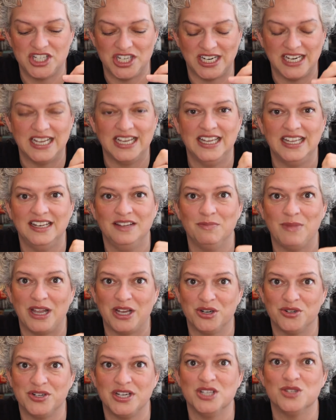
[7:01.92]
again, my
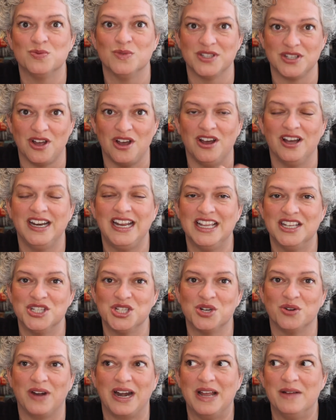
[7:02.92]
Catrice was on
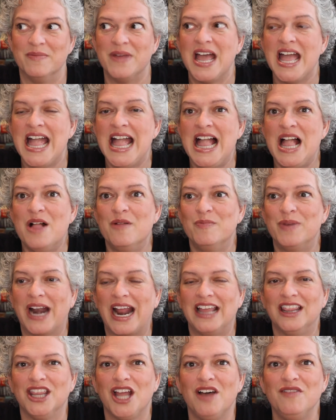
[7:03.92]
Instagram, but
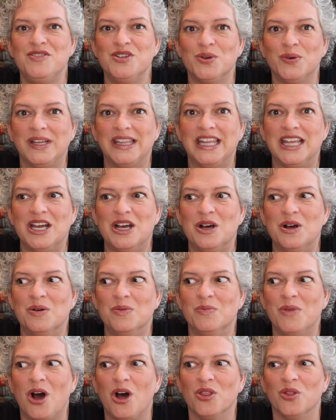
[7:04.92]
I love doing
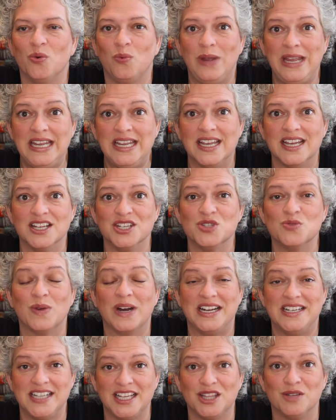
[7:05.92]
them on the weekends when
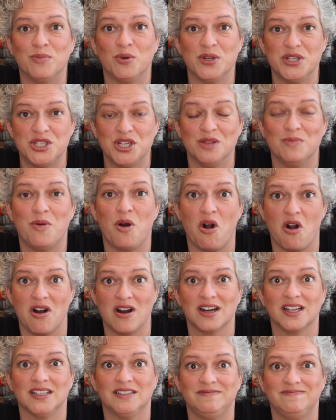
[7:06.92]
I take the boys to the
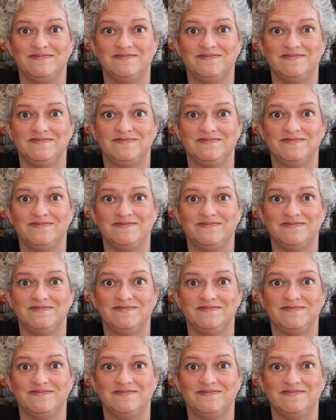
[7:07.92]
park.